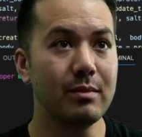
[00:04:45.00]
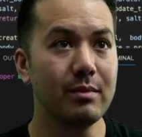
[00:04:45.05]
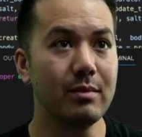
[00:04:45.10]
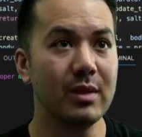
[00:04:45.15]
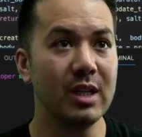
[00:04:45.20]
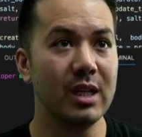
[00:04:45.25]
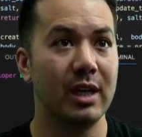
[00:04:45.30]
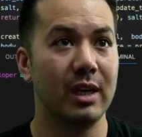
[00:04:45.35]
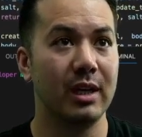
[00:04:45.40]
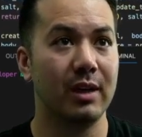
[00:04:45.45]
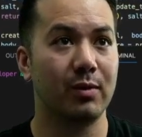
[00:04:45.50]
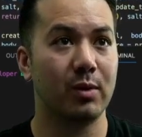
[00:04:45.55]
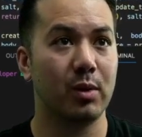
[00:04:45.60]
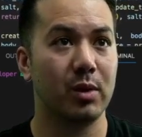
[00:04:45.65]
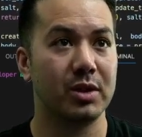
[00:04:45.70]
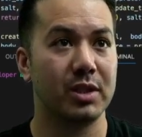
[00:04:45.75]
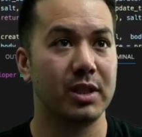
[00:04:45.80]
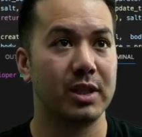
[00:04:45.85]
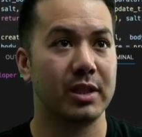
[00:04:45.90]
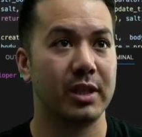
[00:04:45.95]
And of
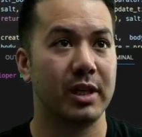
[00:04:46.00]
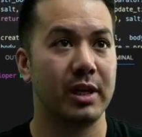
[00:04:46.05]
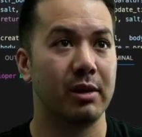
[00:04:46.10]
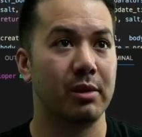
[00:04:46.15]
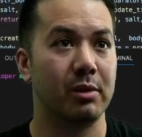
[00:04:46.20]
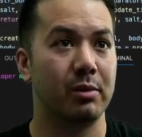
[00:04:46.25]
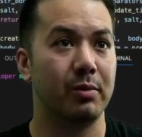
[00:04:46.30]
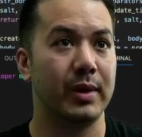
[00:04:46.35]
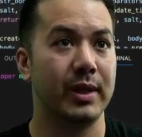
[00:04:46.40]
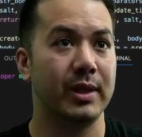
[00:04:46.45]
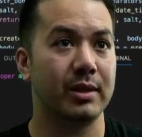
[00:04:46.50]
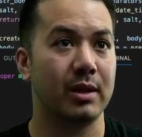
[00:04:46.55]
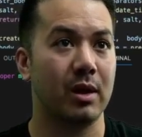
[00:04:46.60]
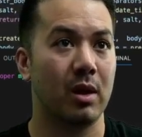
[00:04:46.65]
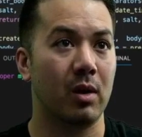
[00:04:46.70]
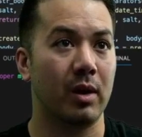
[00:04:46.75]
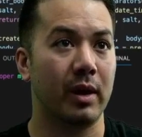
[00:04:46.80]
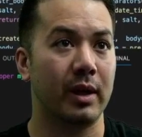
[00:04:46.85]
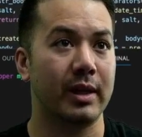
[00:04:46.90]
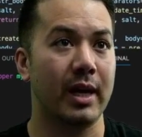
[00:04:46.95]
course, this here is
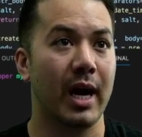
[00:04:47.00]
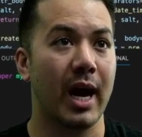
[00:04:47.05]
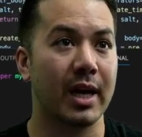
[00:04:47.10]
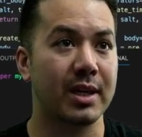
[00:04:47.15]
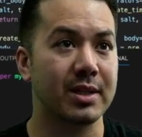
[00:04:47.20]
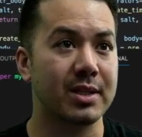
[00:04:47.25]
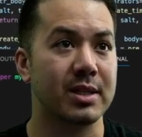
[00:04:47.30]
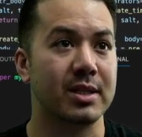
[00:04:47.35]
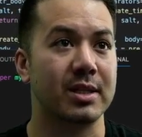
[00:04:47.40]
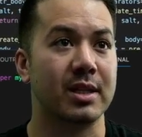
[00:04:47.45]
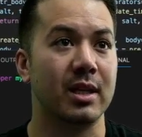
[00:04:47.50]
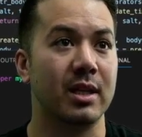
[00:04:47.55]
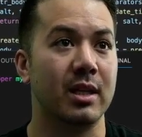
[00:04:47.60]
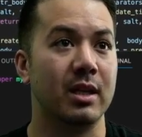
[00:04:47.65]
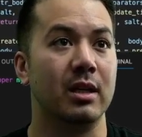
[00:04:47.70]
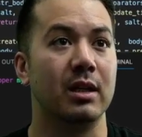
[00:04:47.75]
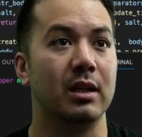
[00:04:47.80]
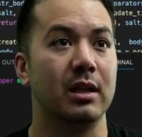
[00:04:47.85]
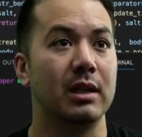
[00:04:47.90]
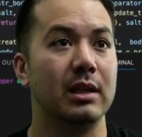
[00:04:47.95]
calling the access
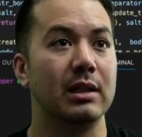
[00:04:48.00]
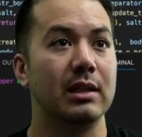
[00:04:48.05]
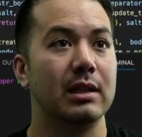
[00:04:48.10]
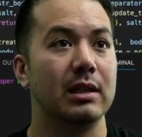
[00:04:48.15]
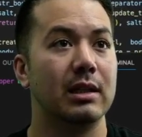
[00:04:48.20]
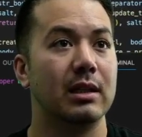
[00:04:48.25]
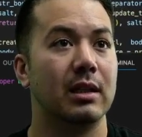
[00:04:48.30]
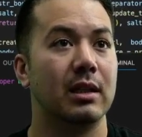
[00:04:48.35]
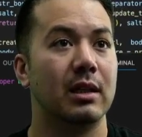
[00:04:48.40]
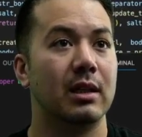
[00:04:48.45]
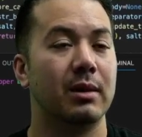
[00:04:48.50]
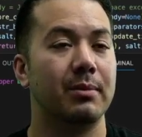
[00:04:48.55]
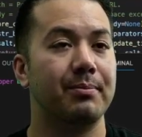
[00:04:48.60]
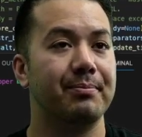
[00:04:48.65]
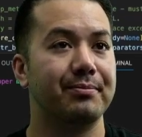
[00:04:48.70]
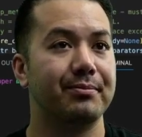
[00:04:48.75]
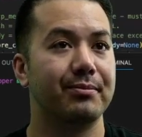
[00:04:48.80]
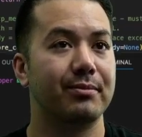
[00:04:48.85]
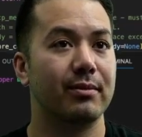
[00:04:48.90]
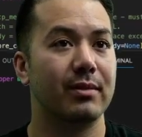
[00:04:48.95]
key.
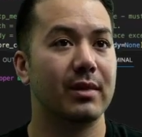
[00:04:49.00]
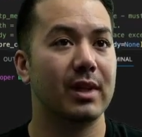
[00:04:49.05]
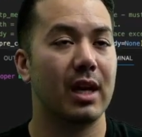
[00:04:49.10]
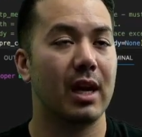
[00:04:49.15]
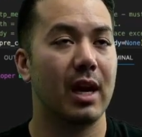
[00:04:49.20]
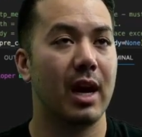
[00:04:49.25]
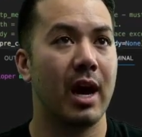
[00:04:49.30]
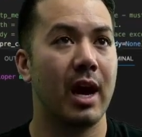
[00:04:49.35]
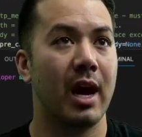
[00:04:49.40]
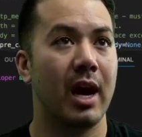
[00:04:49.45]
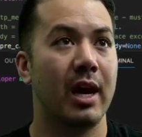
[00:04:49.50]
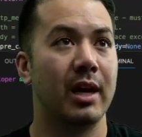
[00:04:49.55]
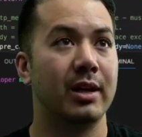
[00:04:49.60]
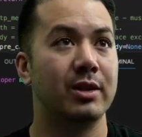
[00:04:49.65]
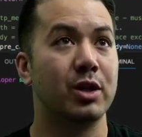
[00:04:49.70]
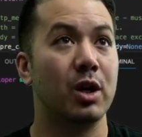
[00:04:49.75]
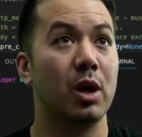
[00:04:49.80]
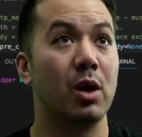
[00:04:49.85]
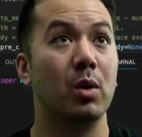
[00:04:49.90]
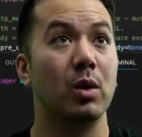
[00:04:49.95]
And
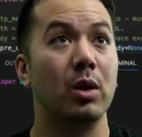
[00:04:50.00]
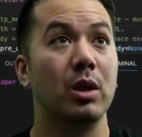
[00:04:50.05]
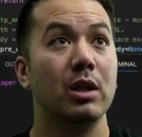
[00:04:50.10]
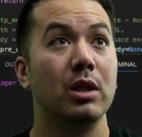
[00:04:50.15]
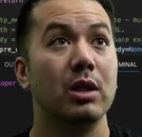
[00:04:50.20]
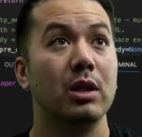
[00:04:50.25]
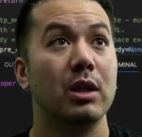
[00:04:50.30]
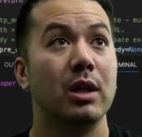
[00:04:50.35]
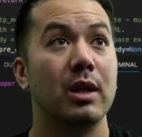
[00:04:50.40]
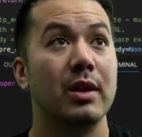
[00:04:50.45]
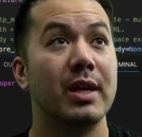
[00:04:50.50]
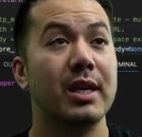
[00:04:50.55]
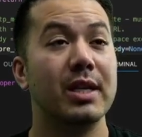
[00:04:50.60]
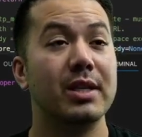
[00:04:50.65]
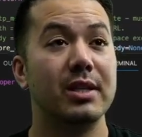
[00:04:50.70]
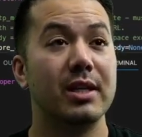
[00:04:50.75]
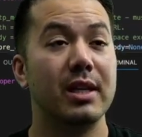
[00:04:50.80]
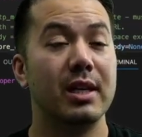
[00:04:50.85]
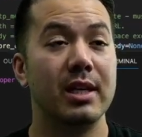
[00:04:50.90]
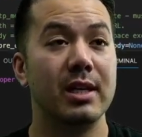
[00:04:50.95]
so
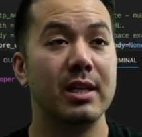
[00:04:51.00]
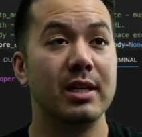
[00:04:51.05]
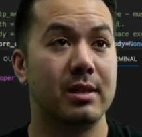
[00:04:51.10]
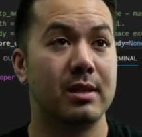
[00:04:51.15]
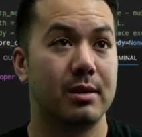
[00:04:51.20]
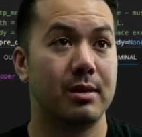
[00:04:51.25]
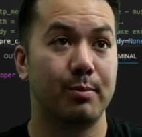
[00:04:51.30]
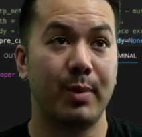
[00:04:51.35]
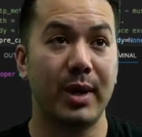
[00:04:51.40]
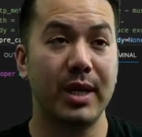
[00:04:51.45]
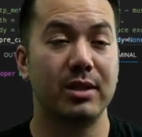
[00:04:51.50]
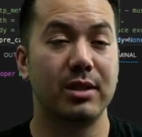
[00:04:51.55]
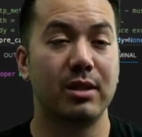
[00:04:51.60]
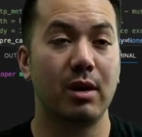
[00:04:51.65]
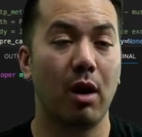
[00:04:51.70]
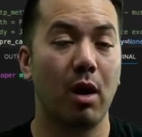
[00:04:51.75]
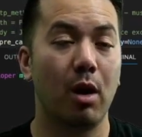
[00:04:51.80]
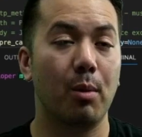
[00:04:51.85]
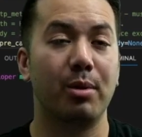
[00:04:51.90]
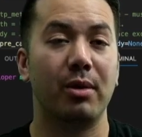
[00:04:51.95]
this is basically
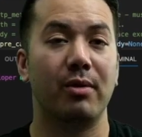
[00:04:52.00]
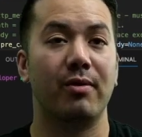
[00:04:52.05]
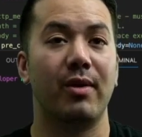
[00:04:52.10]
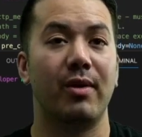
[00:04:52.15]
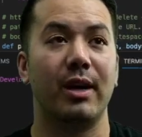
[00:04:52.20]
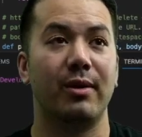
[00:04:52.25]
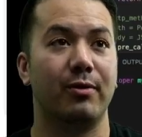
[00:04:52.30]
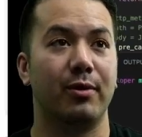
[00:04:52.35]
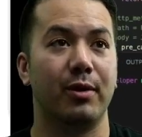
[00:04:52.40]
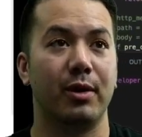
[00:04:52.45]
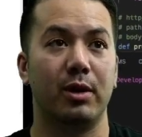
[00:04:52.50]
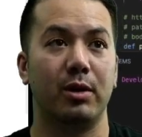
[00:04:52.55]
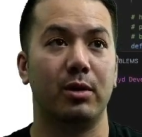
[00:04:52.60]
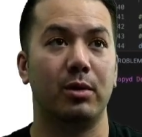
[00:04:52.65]
all provided for you